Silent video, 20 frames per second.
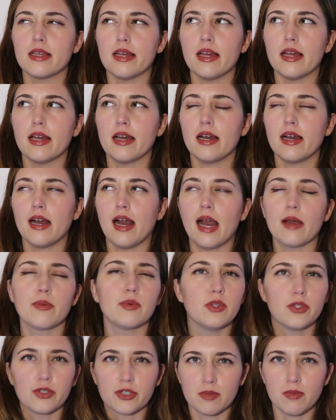that I
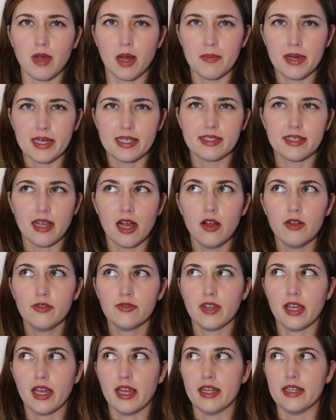would learn about myself
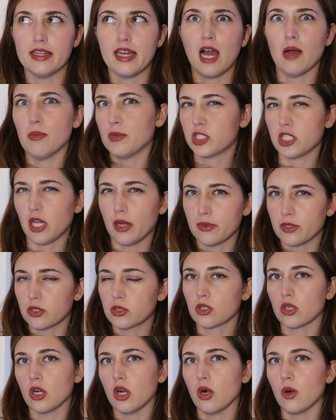and how much I would
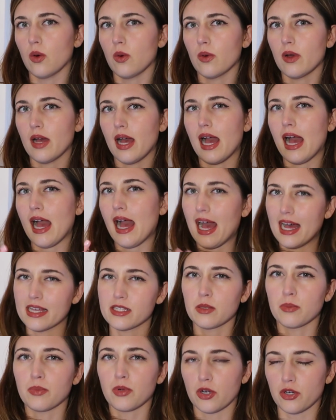grow
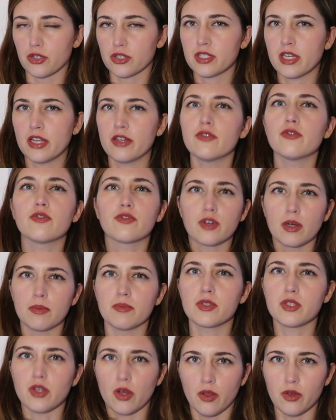as a person
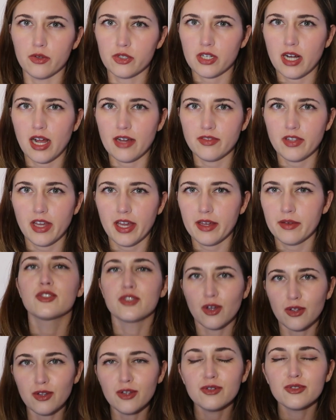from solo traveling.
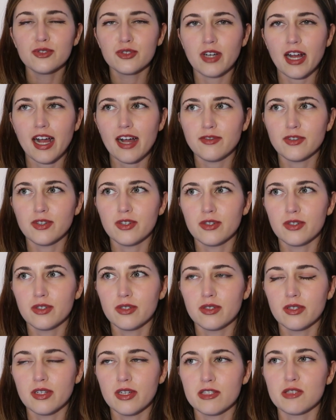Solo
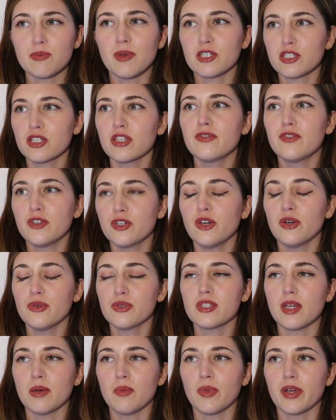travel, especially if you go
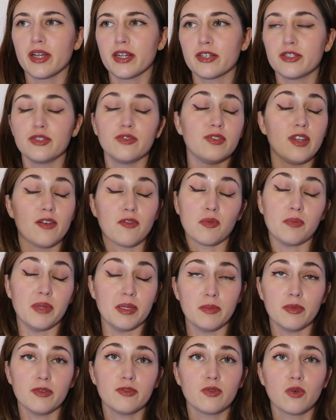somewhere you've never
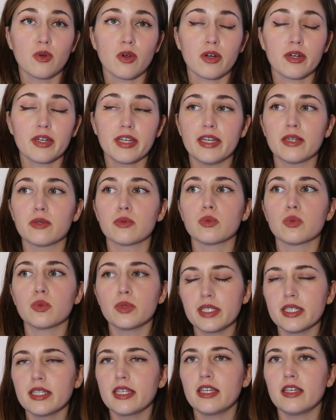been before, it
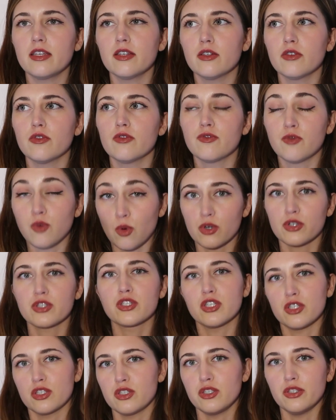really
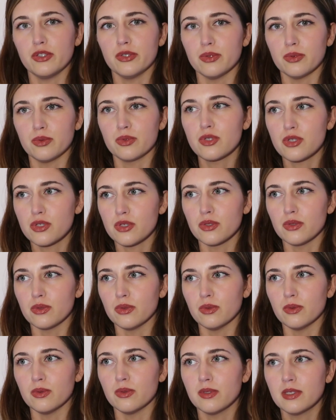forces you
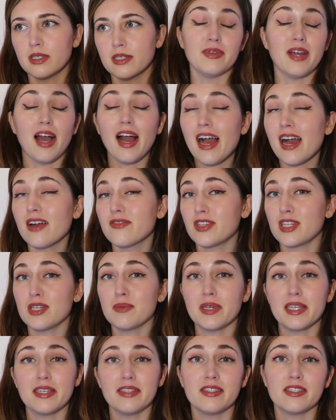to not have
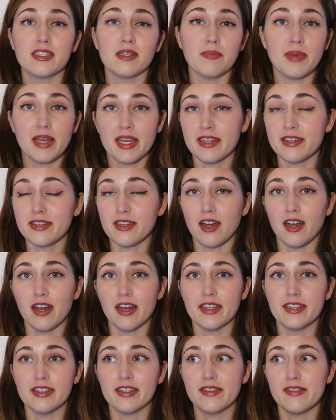anybody to depend
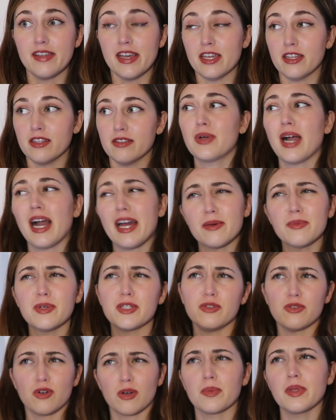on that you kind of
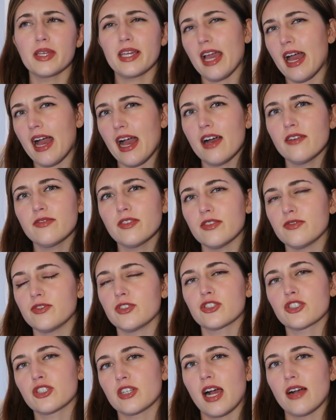would normally have if
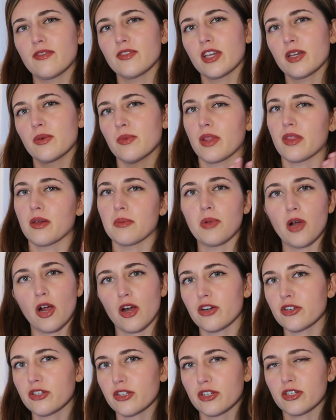you're traveling with a
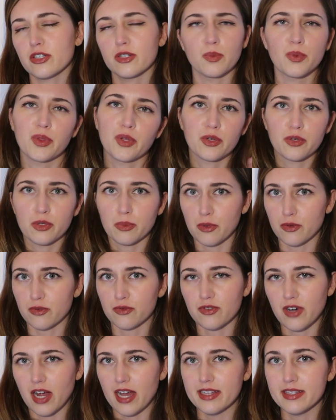partner or with a group of
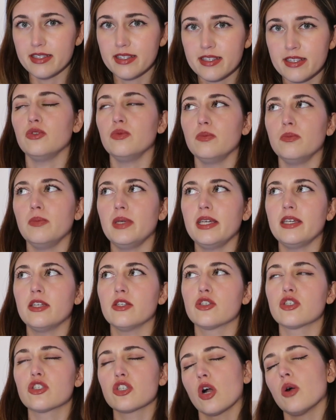friends. You
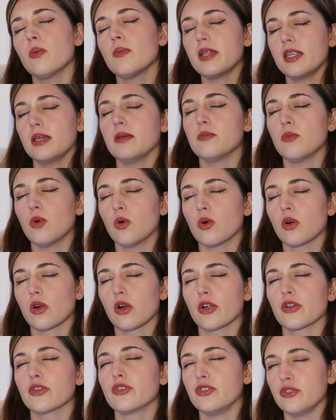meet so many
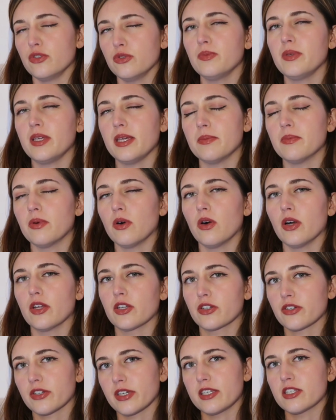more new people
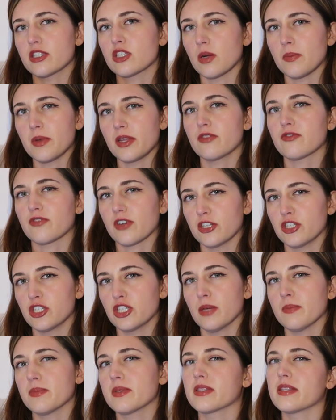and create so many
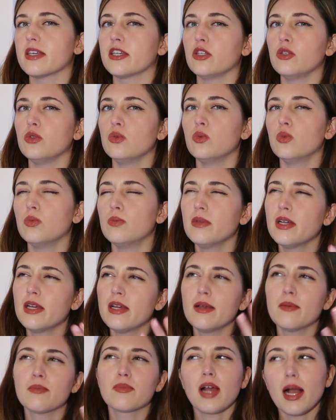friendships that you
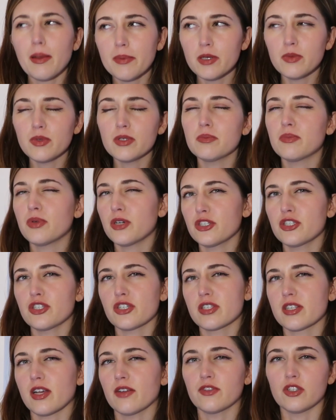probably wouldn't push
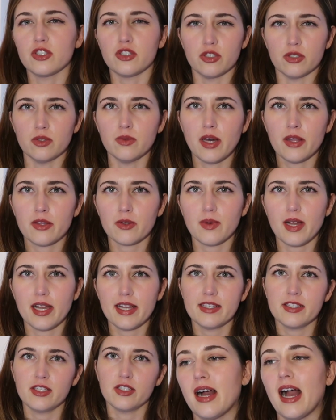yourself to do
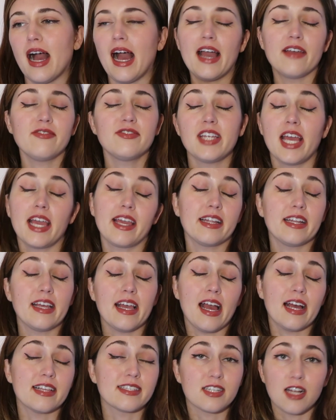otherwise. I've taken
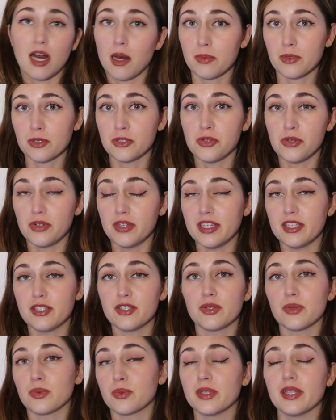it as an opportunity
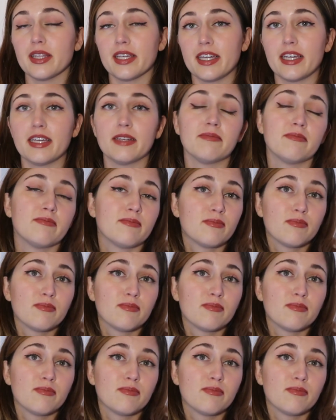to really